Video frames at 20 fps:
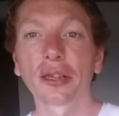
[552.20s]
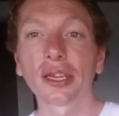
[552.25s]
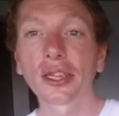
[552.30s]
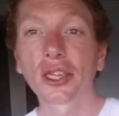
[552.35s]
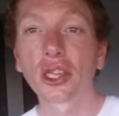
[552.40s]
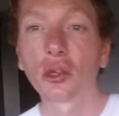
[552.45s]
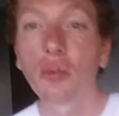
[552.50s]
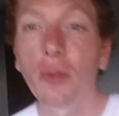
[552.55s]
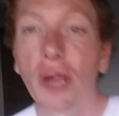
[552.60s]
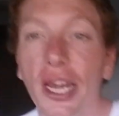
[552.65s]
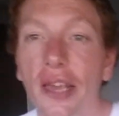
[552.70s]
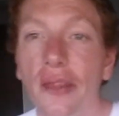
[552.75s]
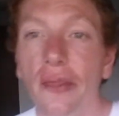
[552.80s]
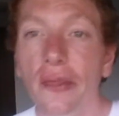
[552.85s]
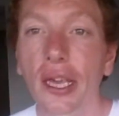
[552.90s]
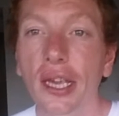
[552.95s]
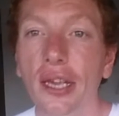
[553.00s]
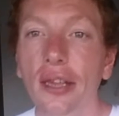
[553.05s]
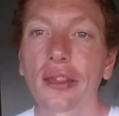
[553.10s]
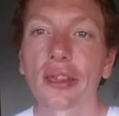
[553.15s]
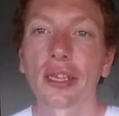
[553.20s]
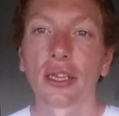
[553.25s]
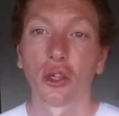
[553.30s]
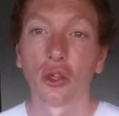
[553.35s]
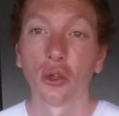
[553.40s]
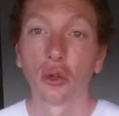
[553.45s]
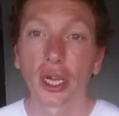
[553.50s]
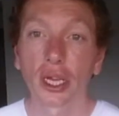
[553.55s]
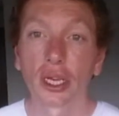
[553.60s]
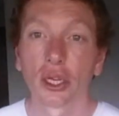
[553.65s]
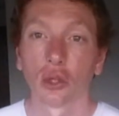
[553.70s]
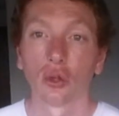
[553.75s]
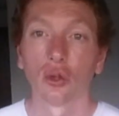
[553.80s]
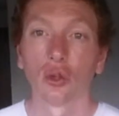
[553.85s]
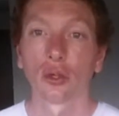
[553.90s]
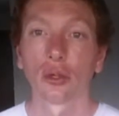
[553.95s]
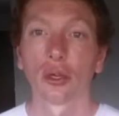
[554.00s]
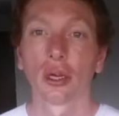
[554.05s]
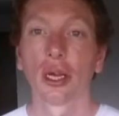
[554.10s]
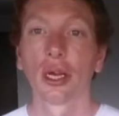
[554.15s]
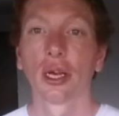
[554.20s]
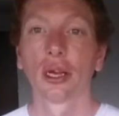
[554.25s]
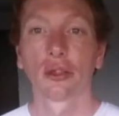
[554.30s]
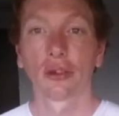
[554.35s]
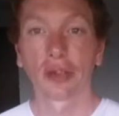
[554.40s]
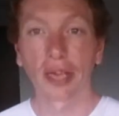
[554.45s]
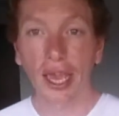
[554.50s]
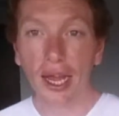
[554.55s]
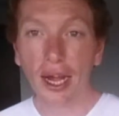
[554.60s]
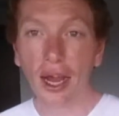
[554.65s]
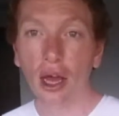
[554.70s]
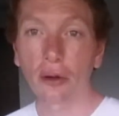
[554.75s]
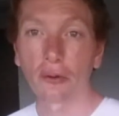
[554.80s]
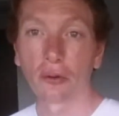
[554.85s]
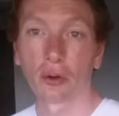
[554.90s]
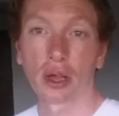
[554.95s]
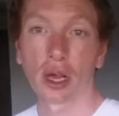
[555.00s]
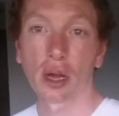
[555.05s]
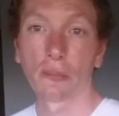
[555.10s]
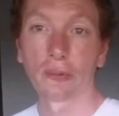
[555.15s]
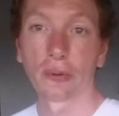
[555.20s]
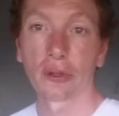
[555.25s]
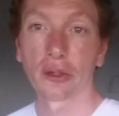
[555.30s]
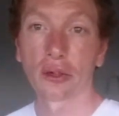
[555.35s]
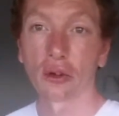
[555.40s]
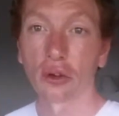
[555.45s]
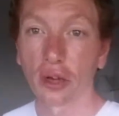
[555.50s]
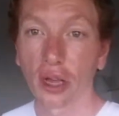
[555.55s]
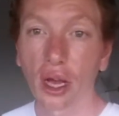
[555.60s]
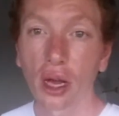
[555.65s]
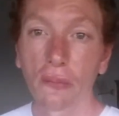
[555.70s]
so that's 20 things that you can do to get out of your comfort zone.